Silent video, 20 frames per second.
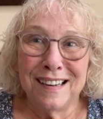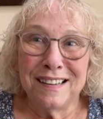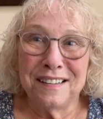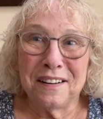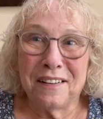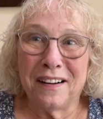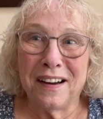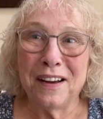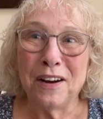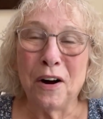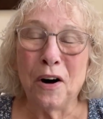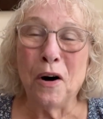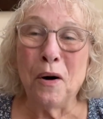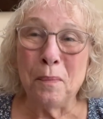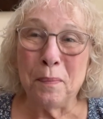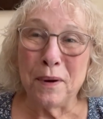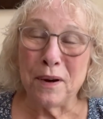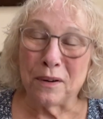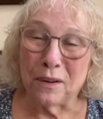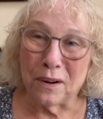I
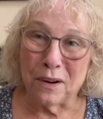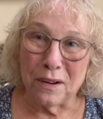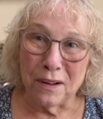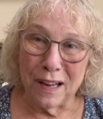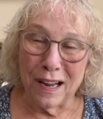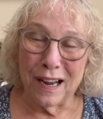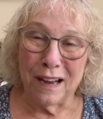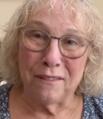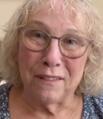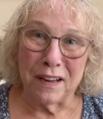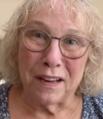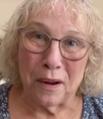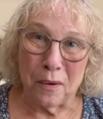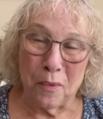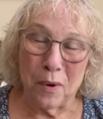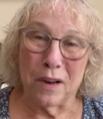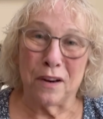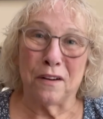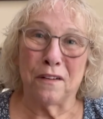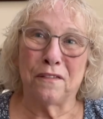hope you're all having a
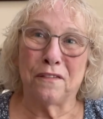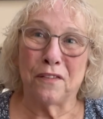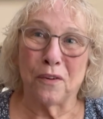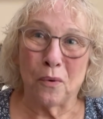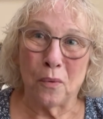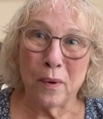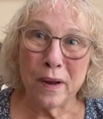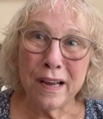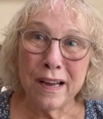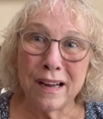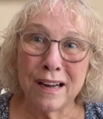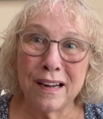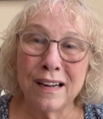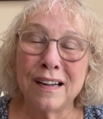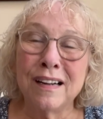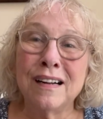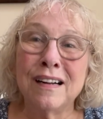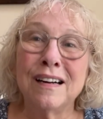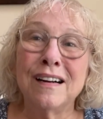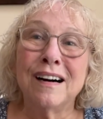wonderful week.
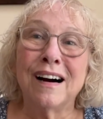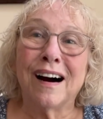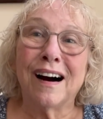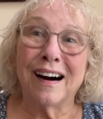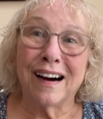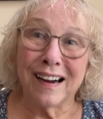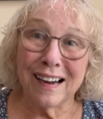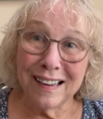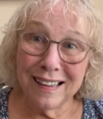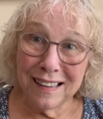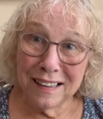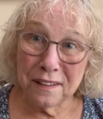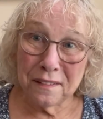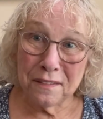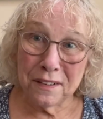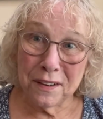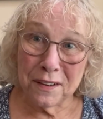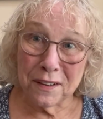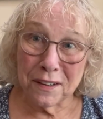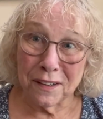I love
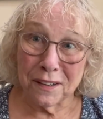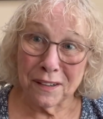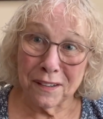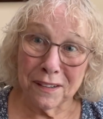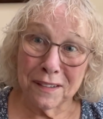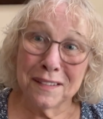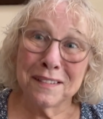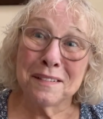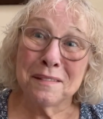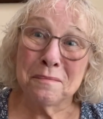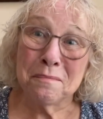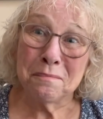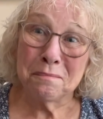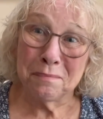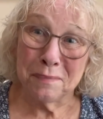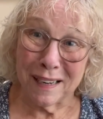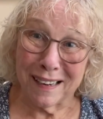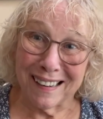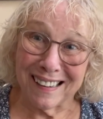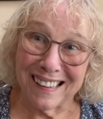you all.
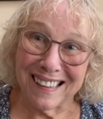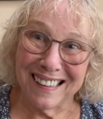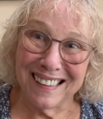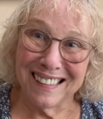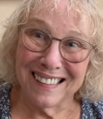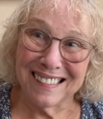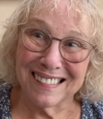Bye.